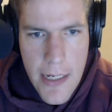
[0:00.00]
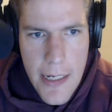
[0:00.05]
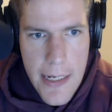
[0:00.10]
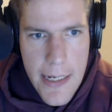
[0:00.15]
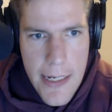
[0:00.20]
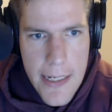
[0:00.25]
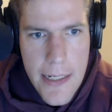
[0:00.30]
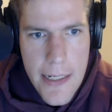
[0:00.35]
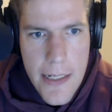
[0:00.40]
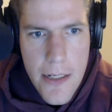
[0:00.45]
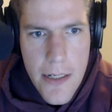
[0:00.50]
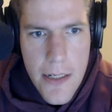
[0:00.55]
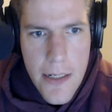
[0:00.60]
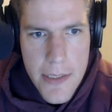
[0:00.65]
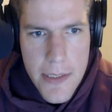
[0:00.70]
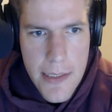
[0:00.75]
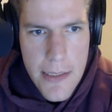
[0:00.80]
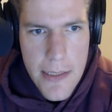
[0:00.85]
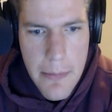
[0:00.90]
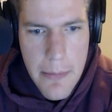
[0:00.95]
and I always
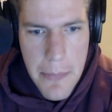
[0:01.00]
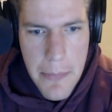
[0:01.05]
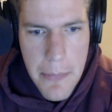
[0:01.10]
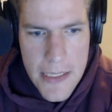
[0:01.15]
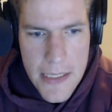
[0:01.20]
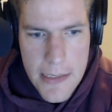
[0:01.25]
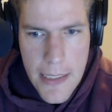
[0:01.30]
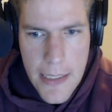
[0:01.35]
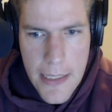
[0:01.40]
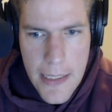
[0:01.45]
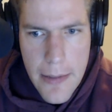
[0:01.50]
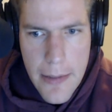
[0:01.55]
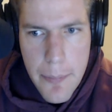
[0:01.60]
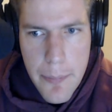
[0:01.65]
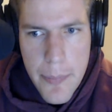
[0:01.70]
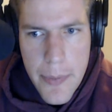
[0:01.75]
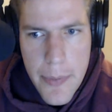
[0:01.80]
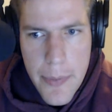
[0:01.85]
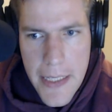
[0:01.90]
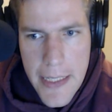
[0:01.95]
end up messing up,
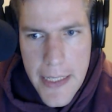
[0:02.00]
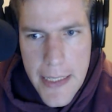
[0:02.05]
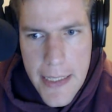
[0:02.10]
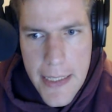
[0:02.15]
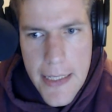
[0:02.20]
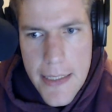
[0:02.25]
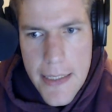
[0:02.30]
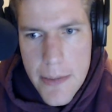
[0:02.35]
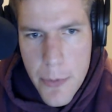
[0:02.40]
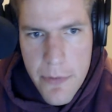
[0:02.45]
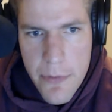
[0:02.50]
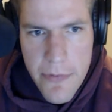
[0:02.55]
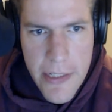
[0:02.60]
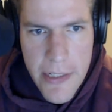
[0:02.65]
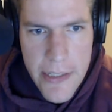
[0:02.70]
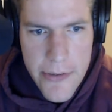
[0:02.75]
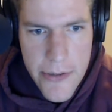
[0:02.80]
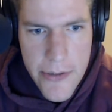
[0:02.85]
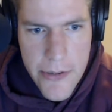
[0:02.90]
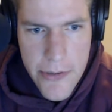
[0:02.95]
and
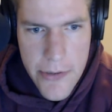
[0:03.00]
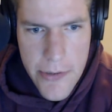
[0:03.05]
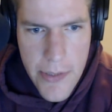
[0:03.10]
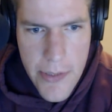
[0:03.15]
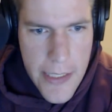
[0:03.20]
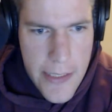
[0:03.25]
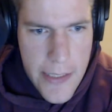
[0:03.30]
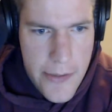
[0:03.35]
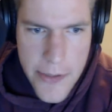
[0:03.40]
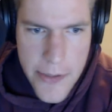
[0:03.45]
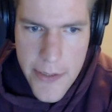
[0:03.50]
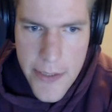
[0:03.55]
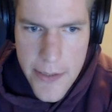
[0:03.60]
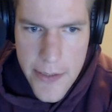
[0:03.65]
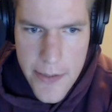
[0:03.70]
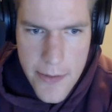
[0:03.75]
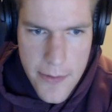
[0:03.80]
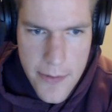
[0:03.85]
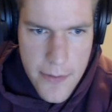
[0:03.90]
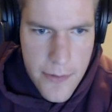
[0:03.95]
professors are like, you didn't
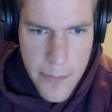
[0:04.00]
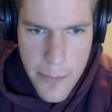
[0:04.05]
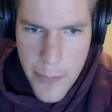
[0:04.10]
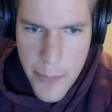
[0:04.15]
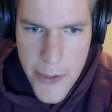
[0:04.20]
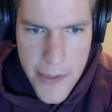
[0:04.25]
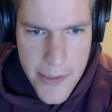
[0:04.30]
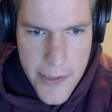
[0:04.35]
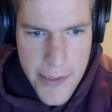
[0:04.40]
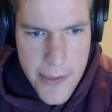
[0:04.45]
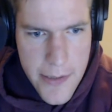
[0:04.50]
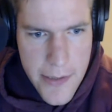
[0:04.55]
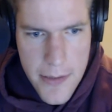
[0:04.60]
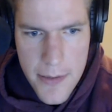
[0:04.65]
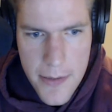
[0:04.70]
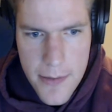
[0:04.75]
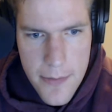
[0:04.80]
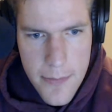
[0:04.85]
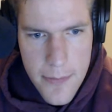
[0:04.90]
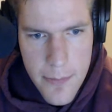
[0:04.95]
put
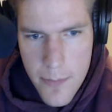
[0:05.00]
this